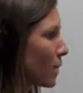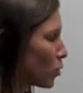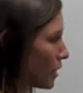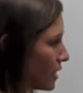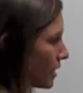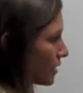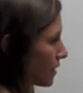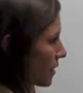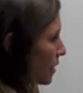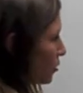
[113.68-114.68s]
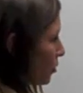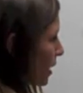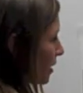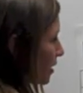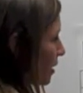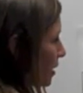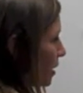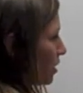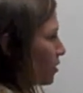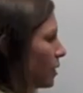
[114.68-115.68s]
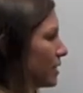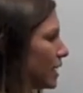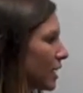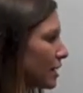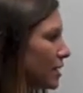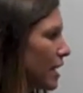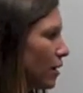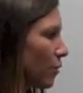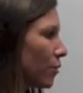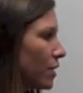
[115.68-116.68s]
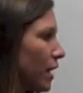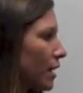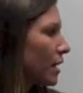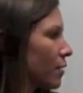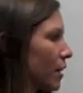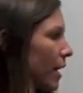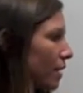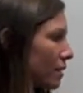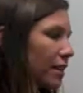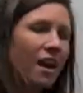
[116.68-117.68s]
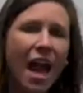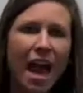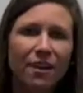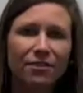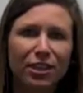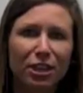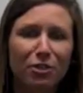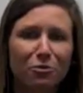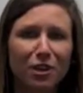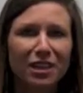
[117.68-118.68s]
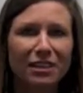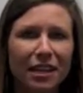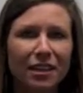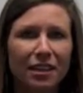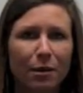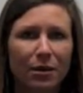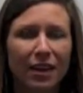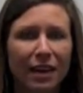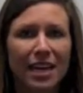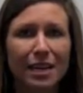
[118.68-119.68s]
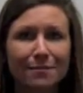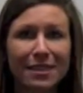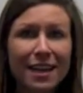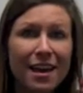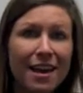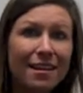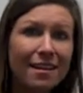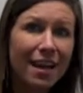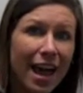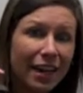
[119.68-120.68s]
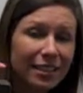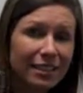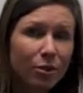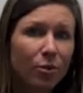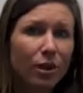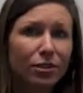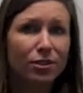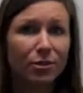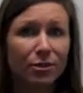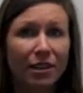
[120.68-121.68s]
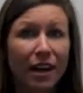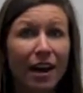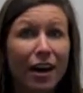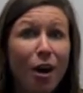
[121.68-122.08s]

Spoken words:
26. Good choice. 26. Now, when we're talking about after, we're going to say the number that comes next or to the